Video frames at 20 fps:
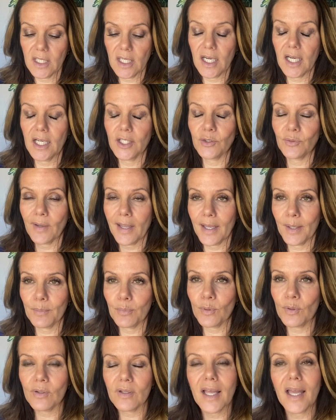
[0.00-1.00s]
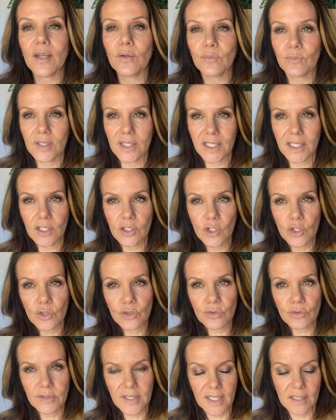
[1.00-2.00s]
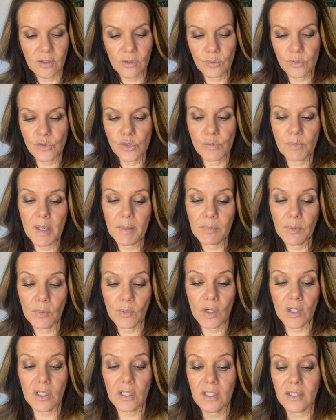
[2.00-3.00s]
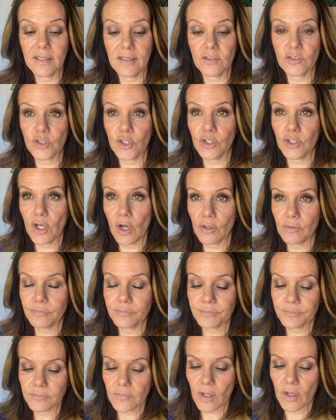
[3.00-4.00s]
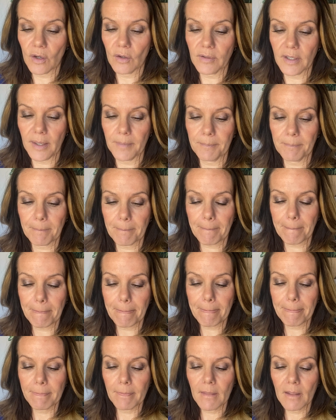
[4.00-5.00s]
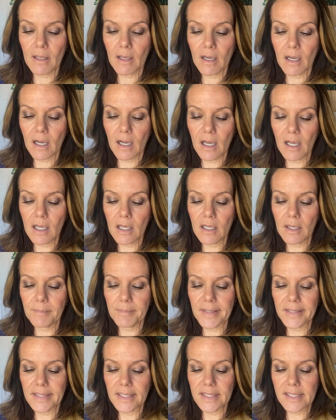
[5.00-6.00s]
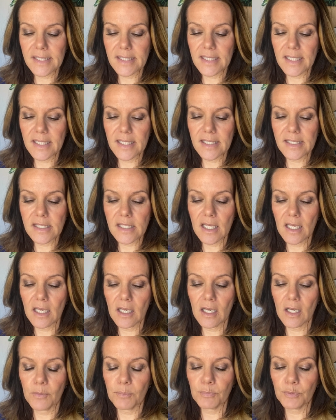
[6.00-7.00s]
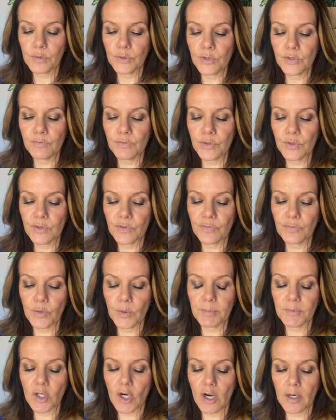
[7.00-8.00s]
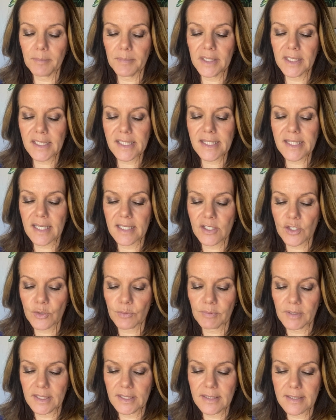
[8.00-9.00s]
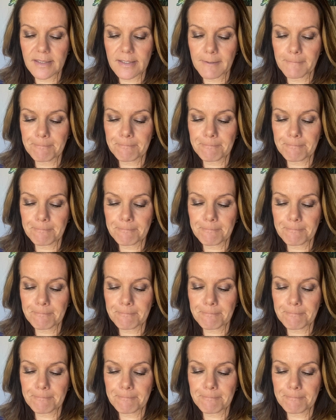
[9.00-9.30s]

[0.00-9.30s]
Are you able and willing to get those paperwork? Yes or no? Okay. And then it says, approved uniform garment accessories.